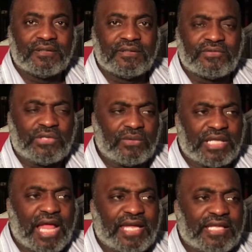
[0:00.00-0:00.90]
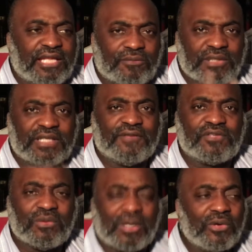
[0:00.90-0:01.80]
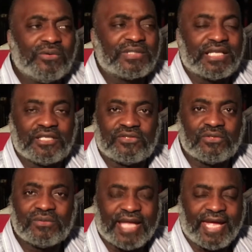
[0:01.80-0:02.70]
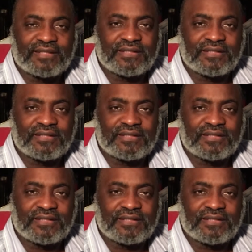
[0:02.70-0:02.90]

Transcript: so that I can help to lift you up? Who's going to do that?